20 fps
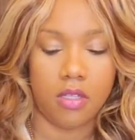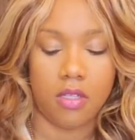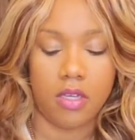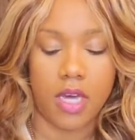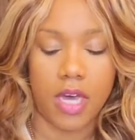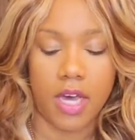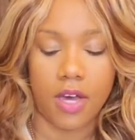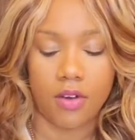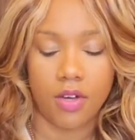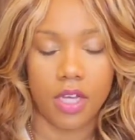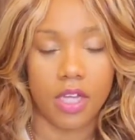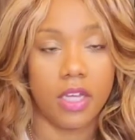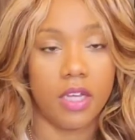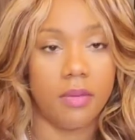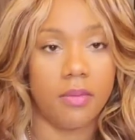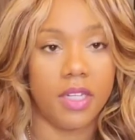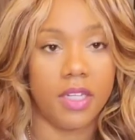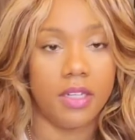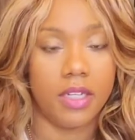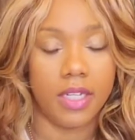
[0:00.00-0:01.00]

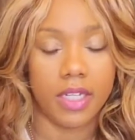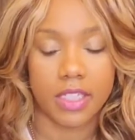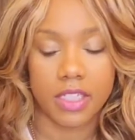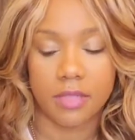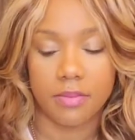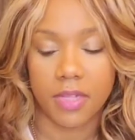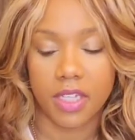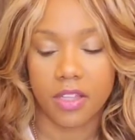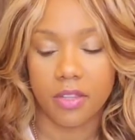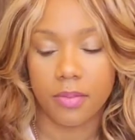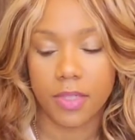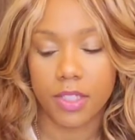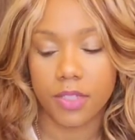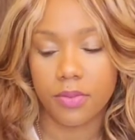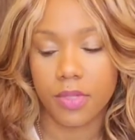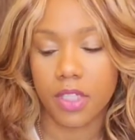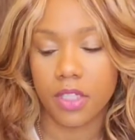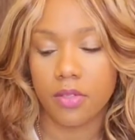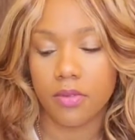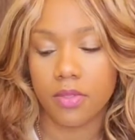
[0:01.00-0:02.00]
outcome in the next month
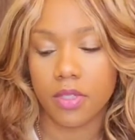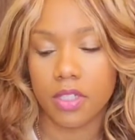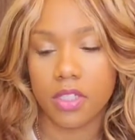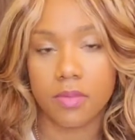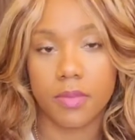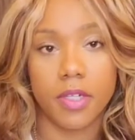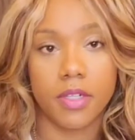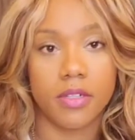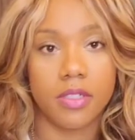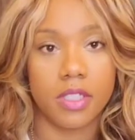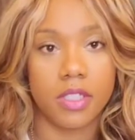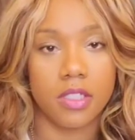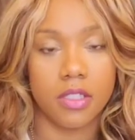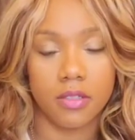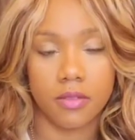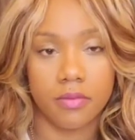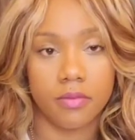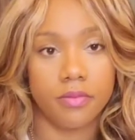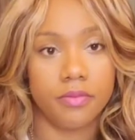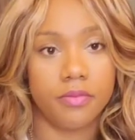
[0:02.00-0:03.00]
between you and this person?